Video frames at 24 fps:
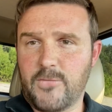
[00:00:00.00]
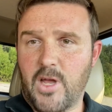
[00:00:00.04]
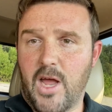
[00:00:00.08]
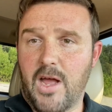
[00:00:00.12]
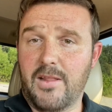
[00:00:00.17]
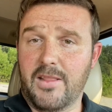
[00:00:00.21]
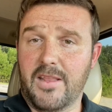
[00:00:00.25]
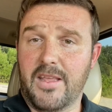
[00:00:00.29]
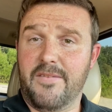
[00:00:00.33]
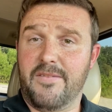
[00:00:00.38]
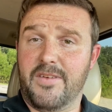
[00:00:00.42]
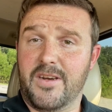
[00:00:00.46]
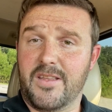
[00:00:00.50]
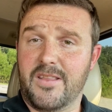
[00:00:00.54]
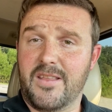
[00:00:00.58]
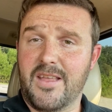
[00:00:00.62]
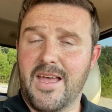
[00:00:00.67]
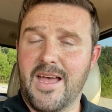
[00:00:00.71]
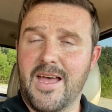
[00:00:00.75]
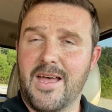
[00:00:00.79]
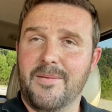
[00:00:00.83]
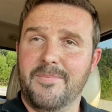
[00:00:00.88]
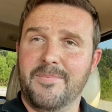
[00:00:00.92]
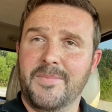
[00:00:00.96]
I'll leave it at
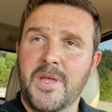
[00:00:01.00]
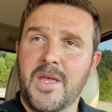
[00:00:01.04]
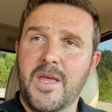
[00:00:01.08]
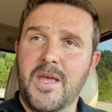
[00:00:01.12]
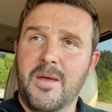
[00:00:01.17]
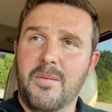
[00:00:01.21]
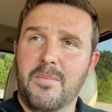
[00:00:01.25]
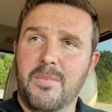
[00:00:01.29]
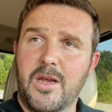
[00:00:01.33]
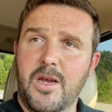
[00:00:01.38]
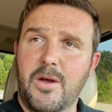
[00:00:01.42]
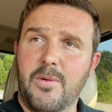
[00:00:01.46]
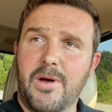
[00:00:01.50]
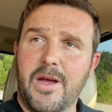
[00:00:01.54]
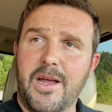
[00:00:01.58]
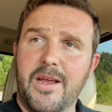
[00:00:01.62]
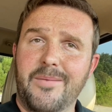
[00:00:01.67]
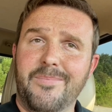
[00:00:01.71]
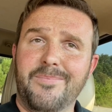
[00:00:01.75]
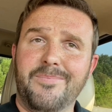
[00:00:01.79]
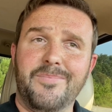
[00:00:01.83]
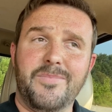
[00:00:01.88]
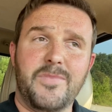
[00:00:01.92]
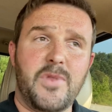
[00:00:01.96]
that.
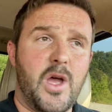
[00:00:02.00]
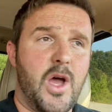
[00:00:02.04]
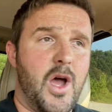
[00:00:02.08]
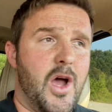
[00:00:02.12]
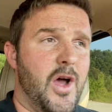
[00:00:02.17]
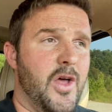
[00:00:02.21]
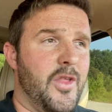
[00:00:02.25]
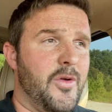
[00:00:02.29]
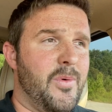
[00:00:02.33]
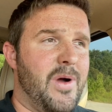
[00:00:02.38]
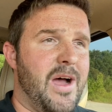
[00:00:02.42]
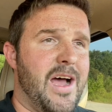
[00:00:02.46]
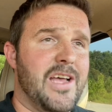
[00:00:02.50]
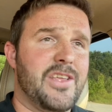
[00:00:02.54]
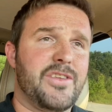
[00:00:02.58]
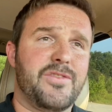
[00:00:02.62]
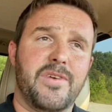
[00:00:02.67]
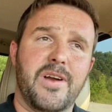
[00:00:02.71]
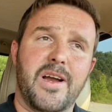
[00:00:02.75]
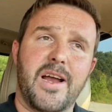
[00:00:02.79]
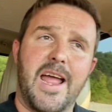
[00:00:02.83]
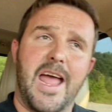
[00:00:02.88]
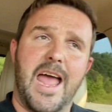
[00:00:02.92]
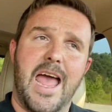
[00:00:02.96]
Anyway, otherwise,
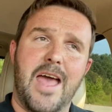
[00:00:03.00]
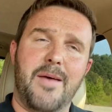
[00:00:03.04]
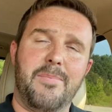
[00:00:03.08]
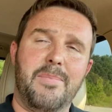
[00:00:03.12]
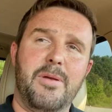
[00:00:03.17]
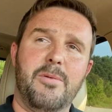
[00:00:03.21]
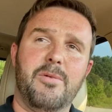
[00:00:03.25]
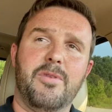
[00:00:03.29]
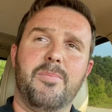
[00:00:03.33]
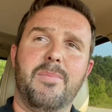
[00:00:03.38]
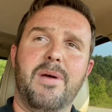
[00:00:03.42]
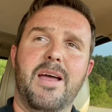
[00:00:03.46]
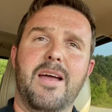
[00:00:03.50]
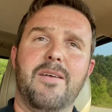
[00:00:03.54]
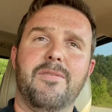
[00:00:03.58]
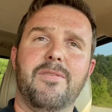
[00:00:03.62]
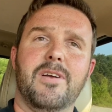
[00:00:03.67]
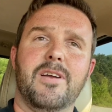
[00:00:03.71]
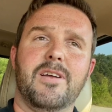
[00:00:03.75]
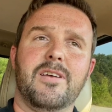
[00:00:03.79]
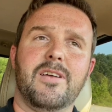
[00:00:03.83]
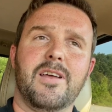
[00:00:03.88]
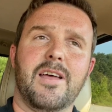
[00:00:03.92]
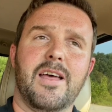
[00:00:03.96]
very happy with
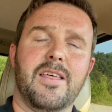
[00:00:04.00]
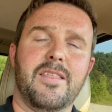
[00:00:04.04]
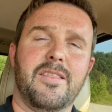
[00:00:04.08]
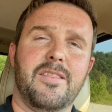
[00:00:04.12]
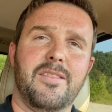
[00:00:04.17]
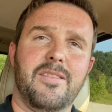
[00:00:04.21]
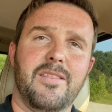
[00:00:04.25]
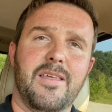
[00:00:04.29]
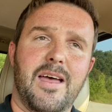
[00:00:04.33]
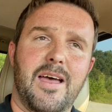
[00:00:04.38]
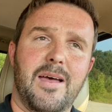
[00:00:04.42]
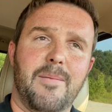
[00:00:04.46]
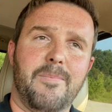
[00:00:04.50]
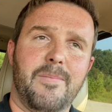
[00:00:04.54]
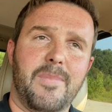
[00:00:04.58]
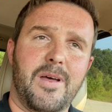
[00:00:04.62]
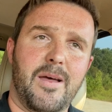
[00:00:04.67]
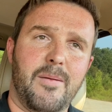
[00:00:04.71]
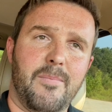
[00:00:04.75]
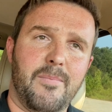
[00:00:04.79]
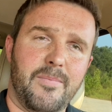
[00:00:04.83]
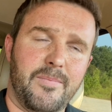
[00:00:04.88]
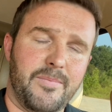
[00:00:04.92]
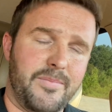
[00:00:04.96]
Maverick.
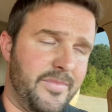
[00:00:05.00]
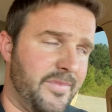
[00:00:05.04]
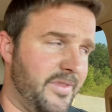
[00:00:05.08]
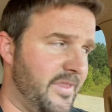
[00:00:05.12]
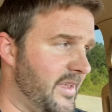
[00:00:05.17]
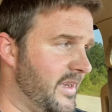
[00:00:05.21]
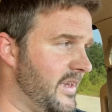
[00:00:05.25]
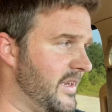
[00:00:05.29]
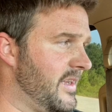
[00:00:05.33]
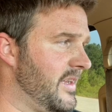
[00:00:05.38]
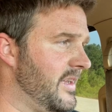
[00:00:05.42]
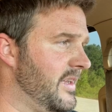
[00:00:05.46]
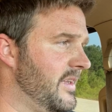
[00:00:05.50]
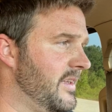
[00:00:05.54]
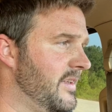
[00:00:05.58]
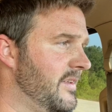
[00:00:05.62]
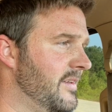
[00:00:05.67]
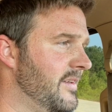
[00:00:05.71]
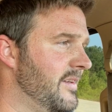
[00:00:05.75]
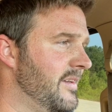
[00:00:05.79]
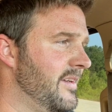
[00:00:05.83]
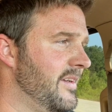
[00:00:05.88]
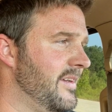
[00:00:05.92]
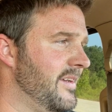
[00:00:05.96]
I'm
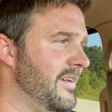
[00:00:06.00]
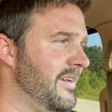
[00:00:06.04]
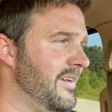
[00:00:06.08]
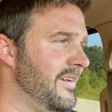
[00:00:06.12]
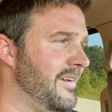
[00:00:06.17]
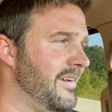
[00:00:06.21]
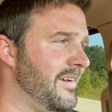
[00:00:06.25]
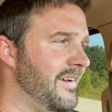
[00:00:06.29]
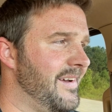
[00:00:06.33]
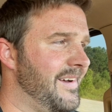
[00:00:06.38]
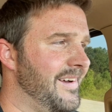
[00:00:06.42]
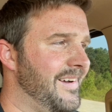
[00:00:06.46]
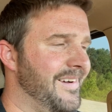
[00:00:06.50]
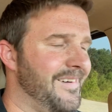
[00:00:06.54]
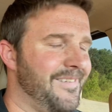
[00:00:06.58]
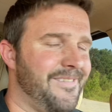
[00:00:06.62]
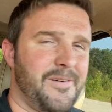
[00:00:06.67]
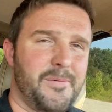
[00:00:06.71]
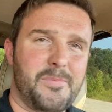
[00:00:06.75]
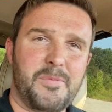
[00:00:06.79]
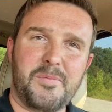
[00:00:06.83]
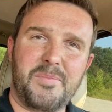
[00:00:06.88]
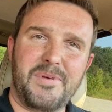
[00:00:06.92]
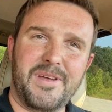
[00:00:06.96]
thinking
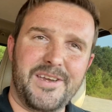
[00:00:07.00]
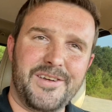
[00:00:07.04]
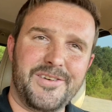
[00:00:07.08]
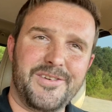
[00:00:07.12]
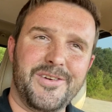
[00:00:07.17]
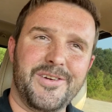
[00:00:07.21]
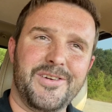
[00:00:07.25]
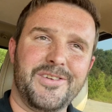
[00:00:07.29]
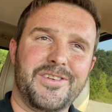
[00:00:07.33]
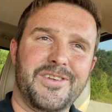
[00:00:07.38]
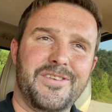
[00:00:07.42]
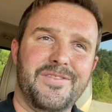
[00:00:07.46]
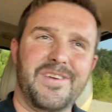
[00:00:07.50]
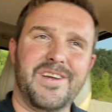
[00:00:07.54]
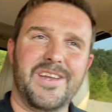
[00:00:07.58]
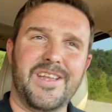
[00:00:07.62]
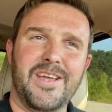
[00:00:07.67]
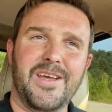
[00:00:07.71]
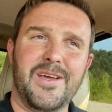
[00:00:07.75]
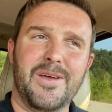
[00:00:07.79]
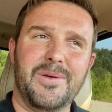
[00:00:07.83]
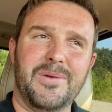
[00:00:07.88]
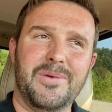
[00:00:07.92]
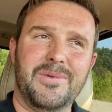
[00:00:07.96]
from the pictures and
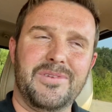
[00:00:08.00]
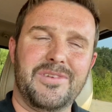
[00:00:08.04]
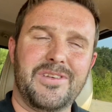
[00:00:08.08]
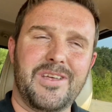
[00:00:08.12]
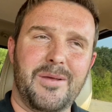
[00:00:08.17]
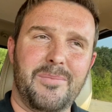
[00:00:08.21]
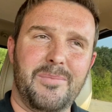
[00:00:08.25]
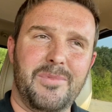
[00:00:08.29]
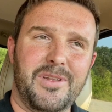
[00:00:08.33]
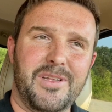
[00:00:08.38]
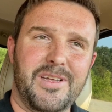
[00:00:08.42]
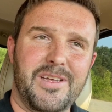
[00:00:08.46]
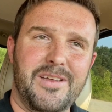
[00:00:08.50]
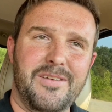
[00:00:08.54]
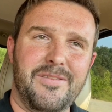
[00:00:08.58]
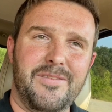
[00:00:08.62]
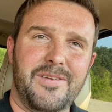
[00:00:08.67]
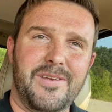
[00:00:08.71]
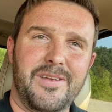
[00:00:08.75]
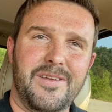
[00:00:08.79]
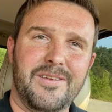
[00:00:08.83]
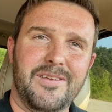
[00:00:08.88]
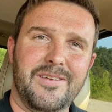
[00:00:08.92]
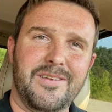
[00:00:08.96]
videos, I
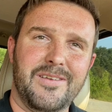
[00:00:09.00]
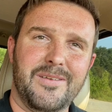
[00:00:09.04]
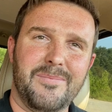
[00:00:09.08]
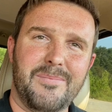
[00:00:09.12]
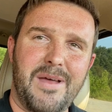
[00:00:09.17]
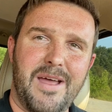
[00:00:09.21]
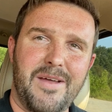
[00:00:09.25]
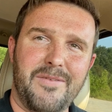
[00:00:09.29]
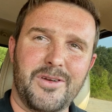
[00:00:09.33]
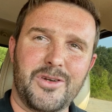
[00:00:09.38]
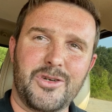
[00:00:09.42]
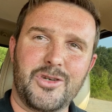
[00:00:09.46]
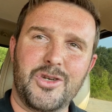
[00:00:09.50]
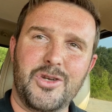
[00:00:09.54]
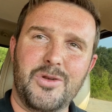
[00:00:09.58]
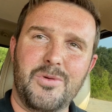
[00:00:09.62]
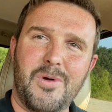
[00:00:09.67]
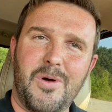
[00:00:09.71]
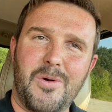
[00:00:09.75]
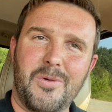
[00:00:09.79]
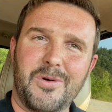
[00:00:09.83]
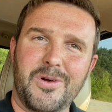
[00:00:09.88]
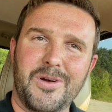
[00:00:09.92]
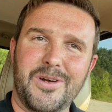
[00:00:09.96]
believe Maverick's
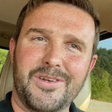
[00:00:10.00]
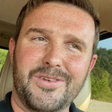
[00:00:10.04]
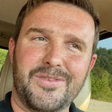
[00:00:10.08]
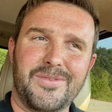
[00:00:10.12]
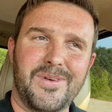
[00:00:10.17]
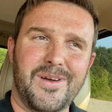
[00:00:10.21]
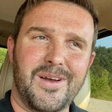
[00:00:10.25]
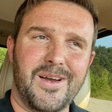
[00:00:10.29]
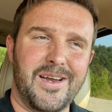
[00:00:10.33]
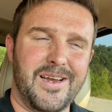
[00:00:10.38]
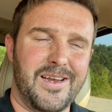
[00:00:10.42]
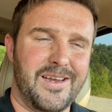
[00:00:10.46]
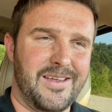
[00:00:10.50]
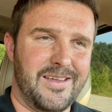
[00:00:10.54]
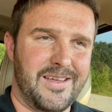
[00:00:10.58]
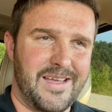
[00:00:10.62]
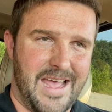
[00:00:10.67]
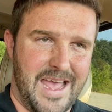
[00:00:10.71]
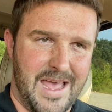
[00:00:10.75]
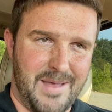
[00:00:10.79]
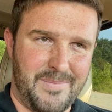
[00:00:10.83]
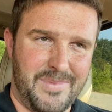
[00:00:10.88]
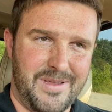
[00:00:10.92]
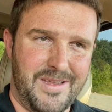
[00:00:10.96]
new owner is very
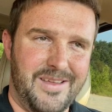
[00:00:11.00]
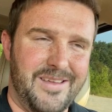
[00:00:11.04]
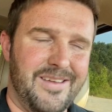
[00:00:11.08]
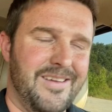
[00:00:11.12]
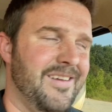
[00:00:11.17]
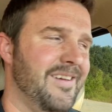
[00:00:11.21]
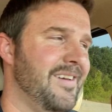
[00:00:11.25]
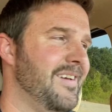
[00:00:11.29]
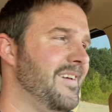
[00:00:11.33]
happy.